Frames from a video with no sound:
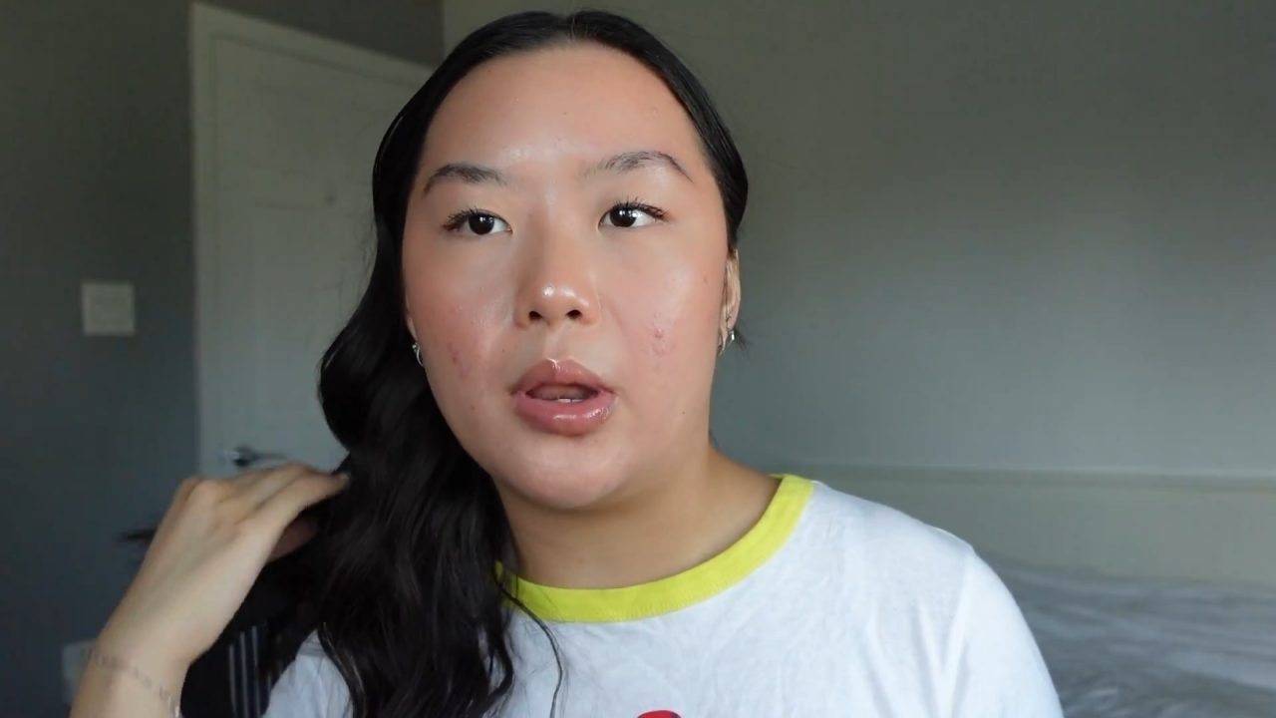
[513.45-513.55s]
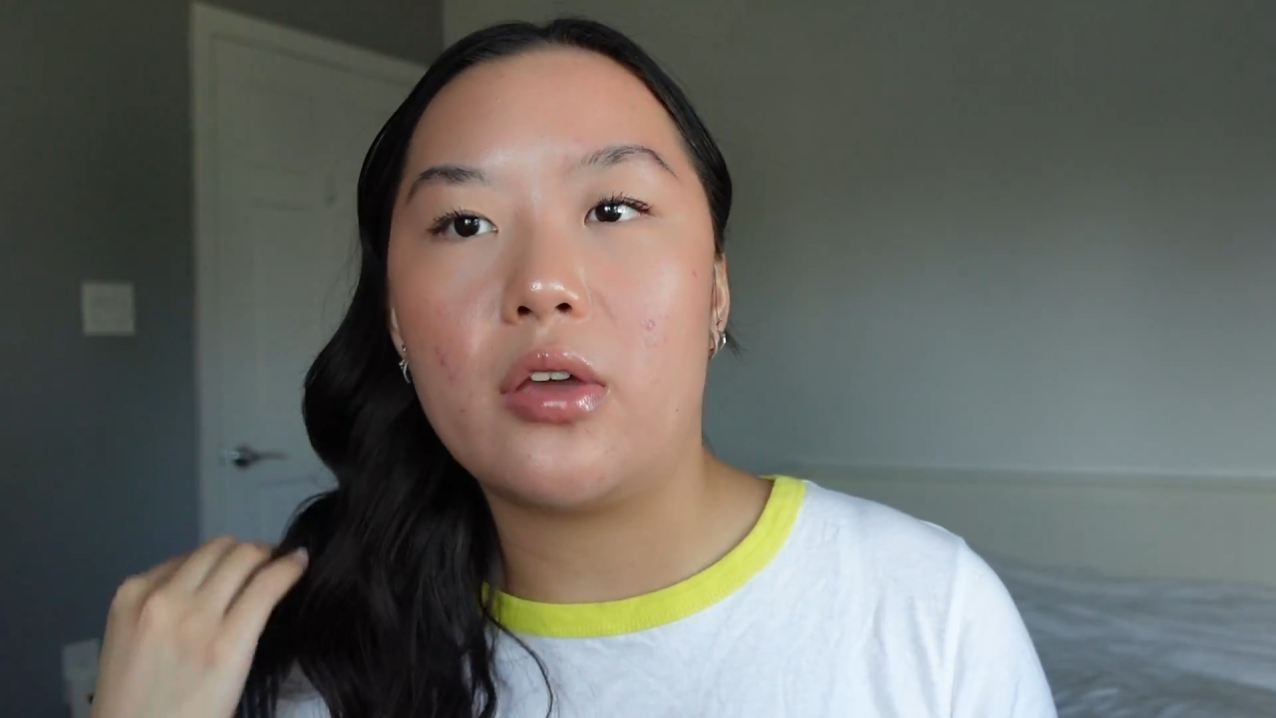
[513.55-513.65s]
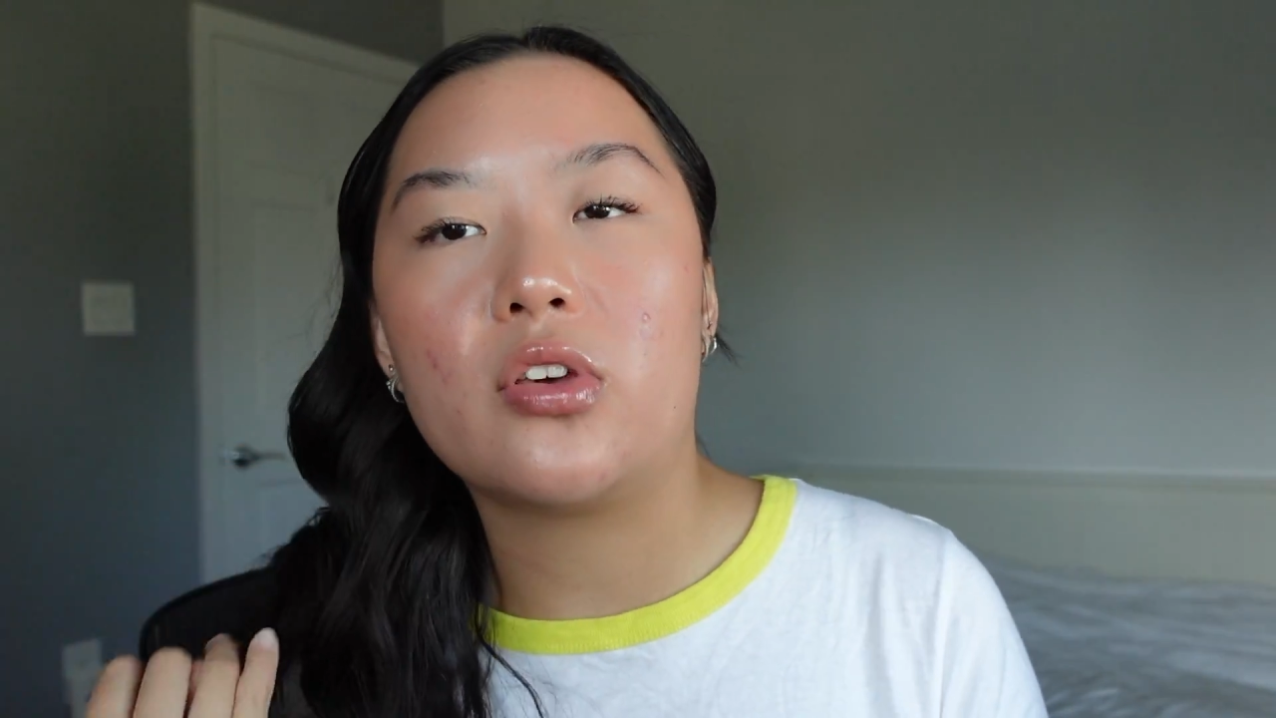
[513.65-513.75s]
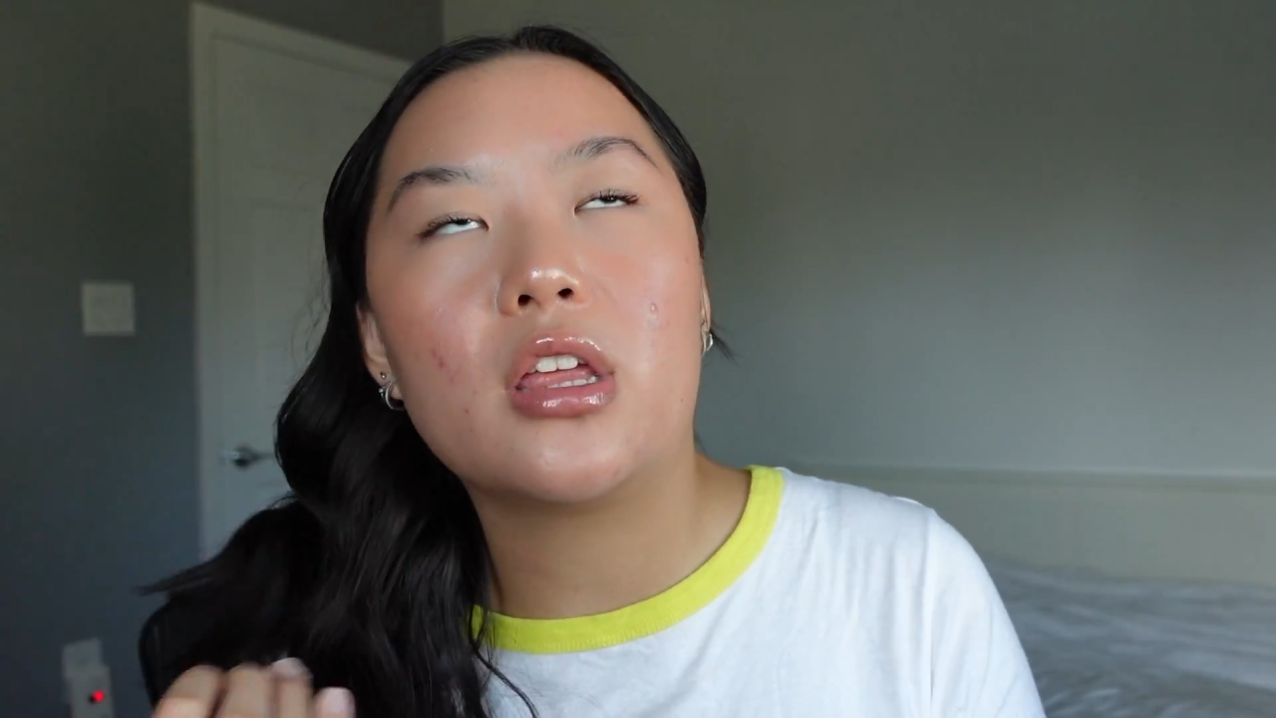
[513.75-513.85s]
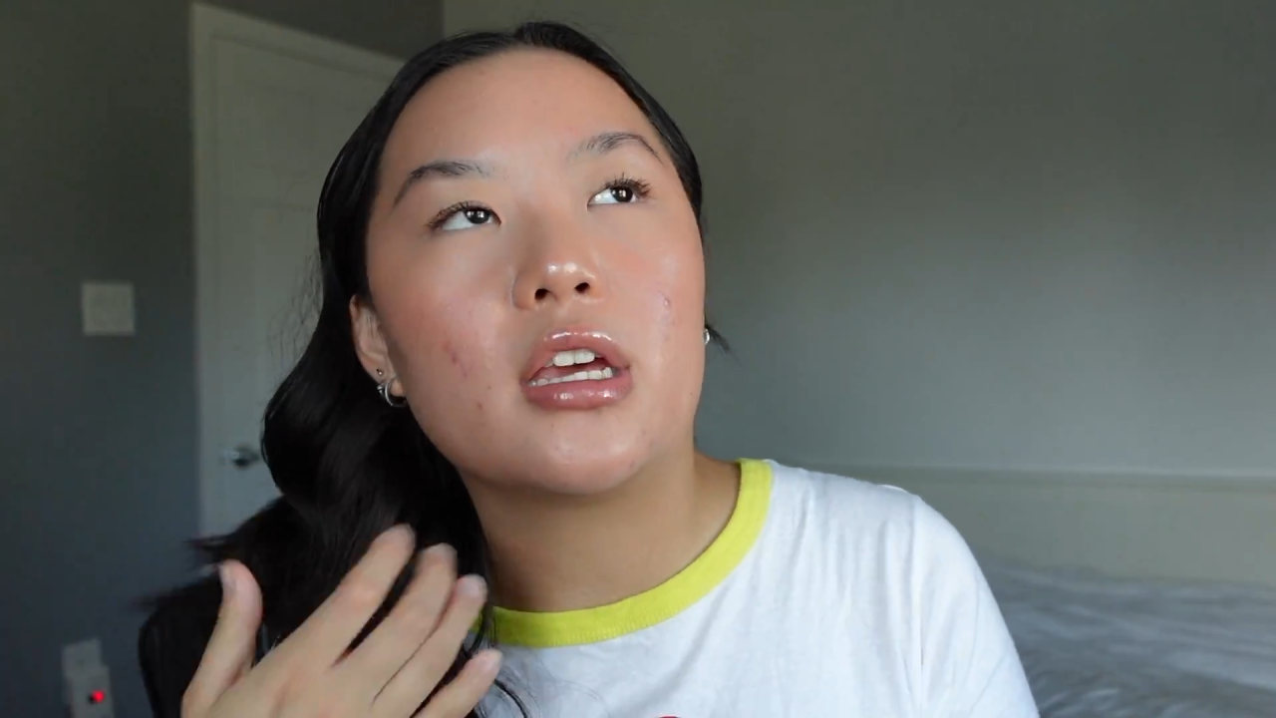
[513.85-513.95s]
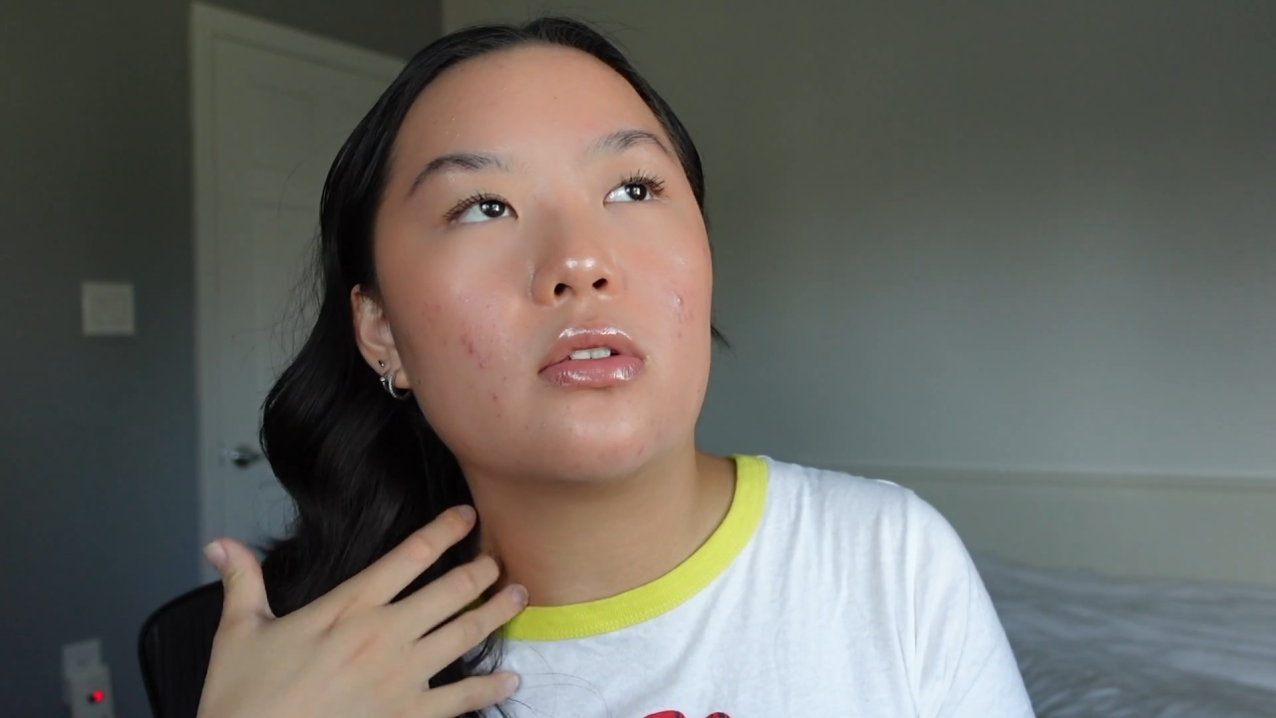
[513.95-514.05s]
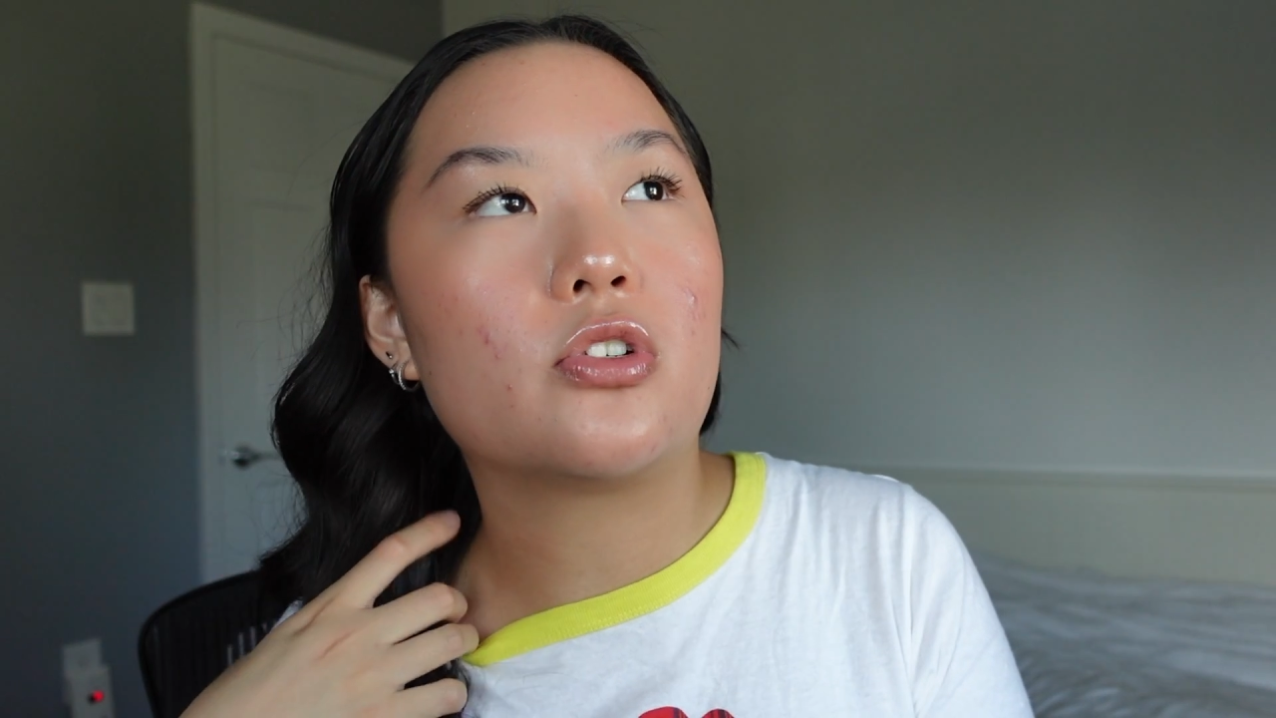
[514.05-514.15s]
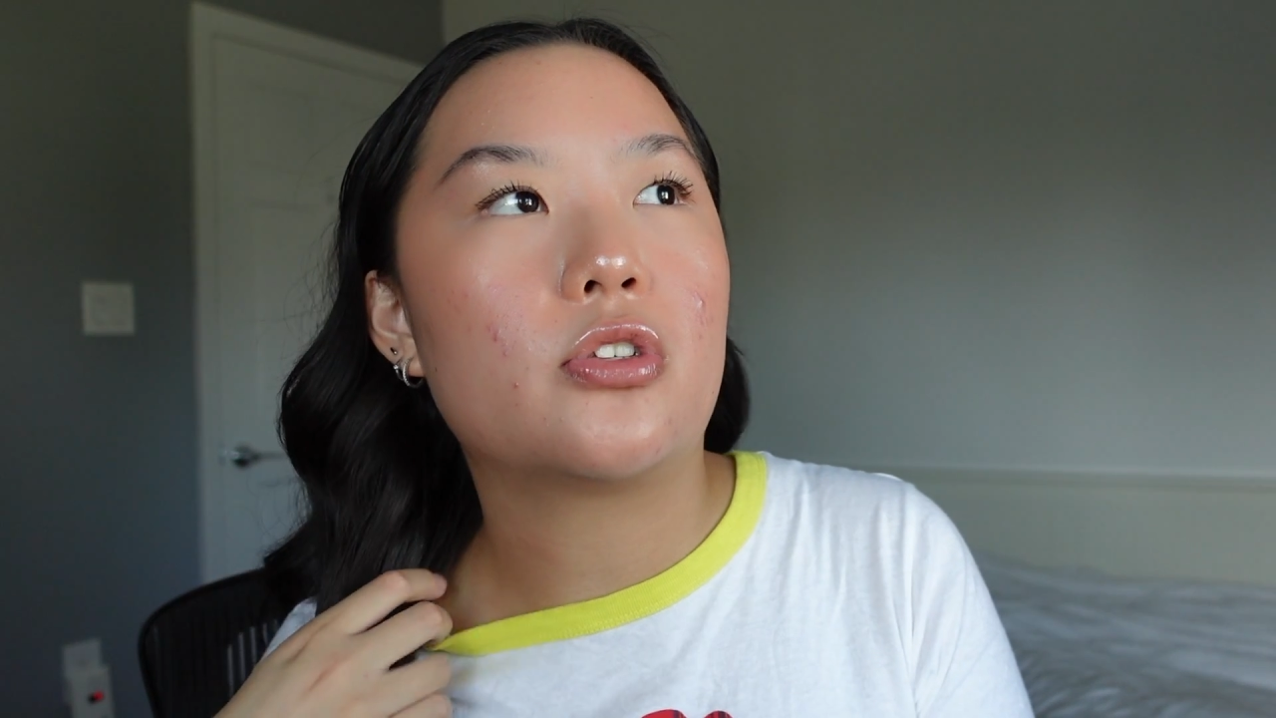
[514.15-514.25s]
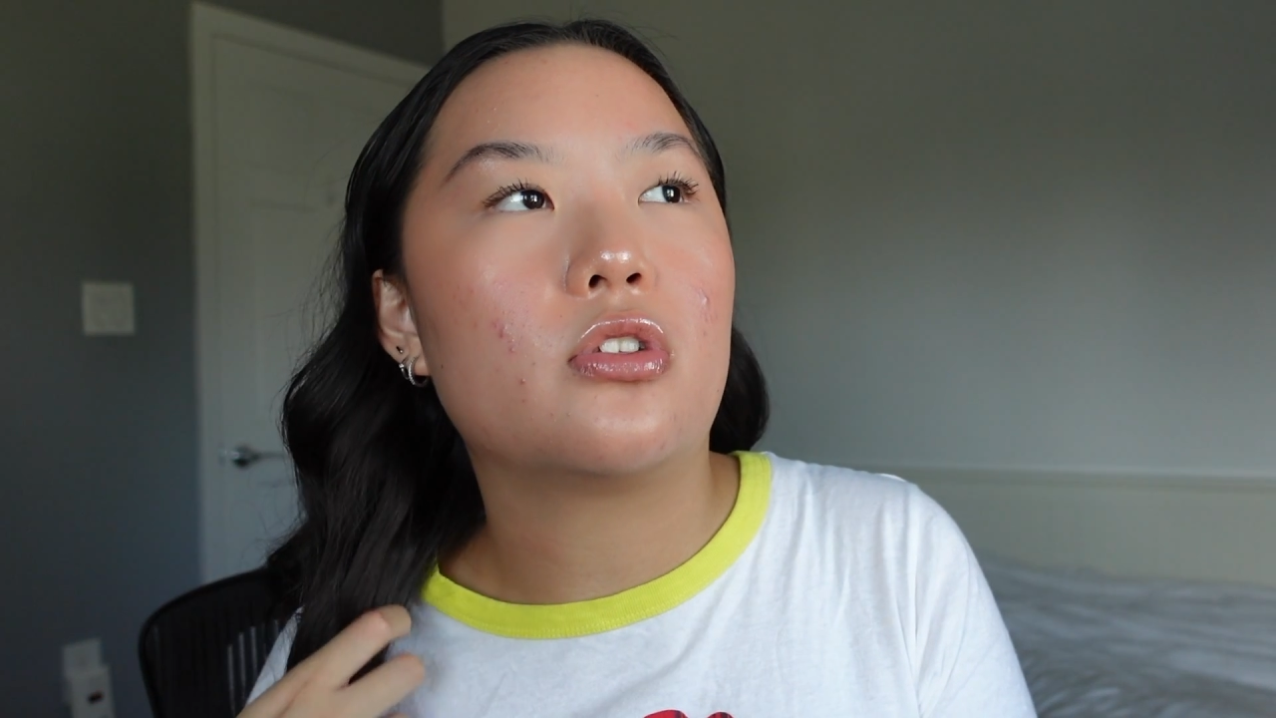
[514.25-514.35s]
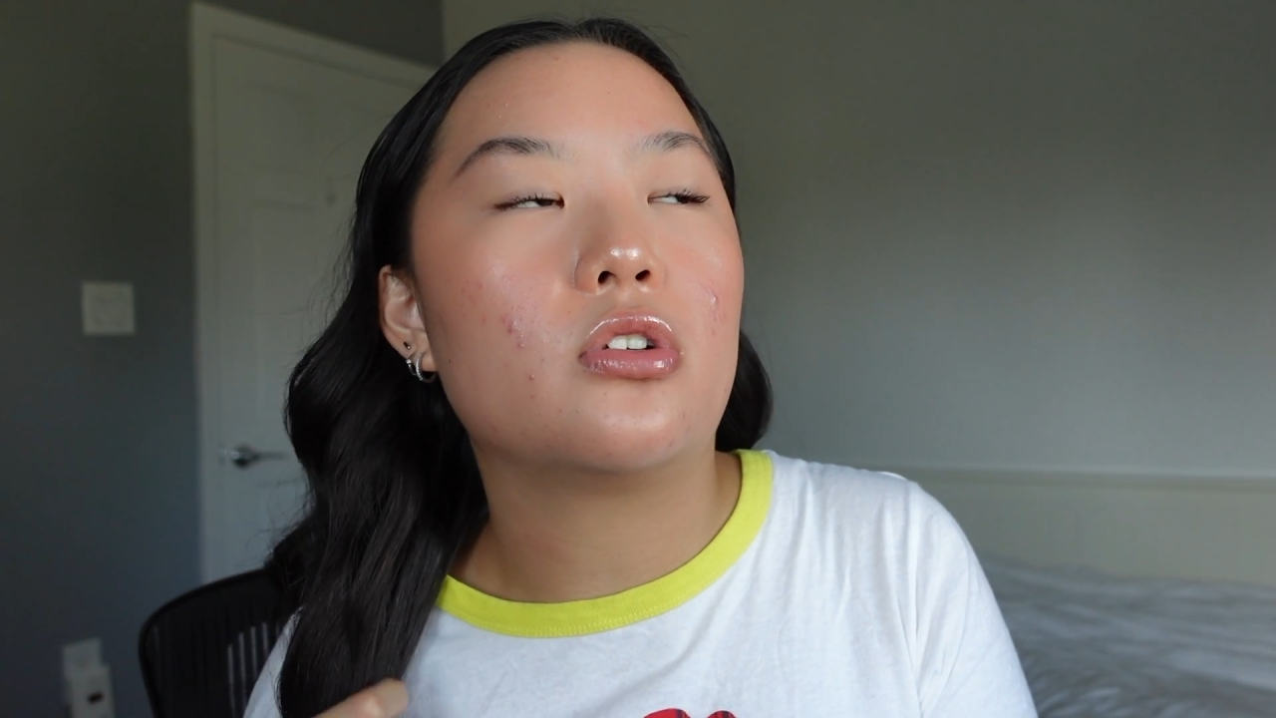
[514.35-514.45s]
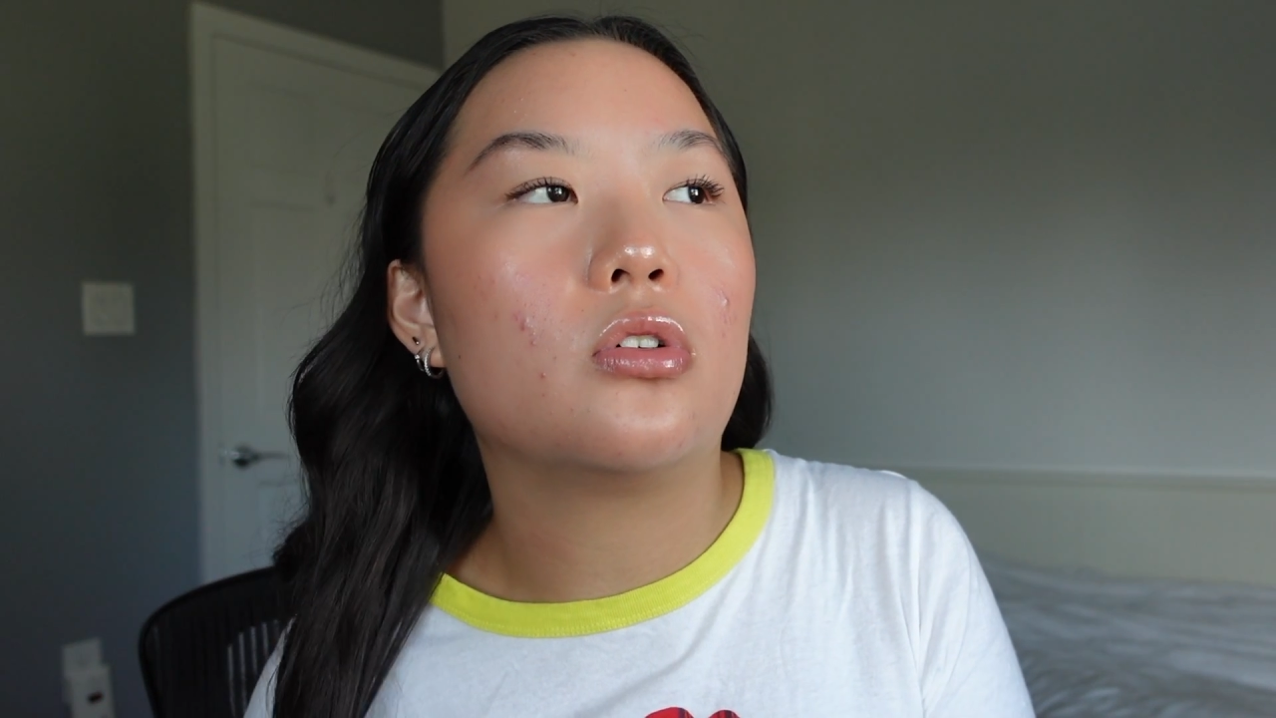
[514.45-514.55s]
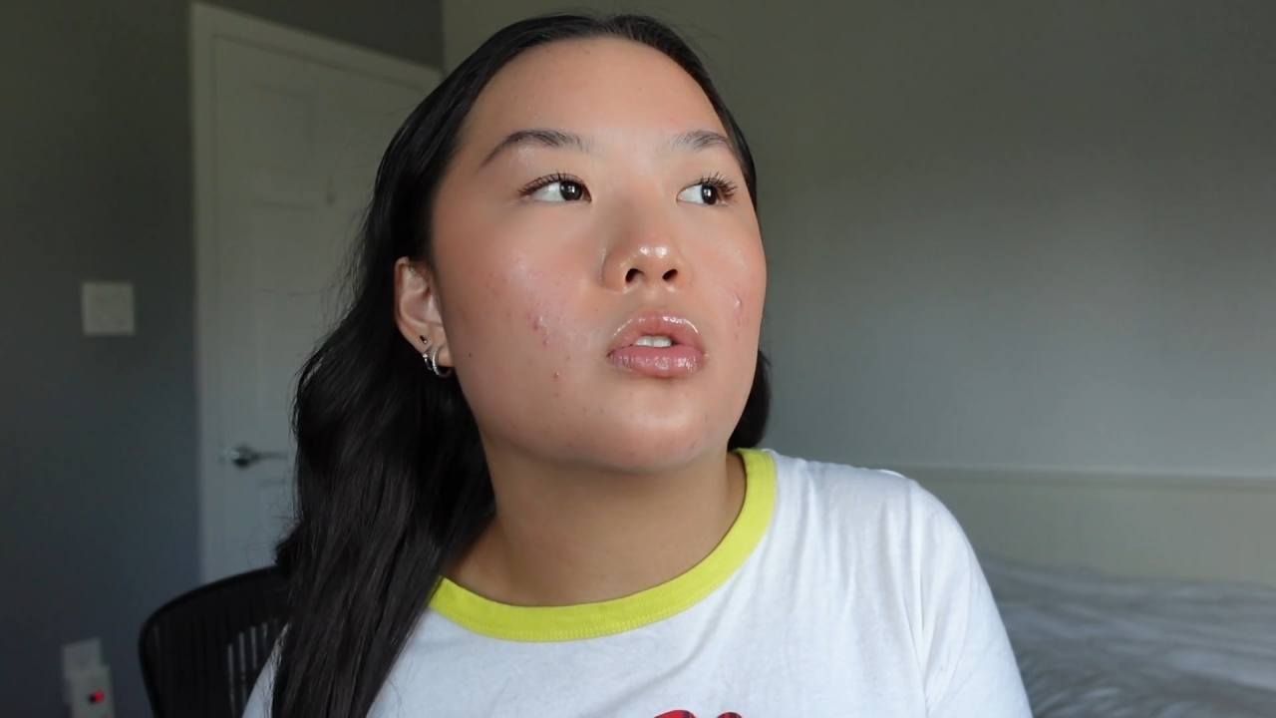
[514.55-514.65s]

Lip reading: and I feel like it was just a little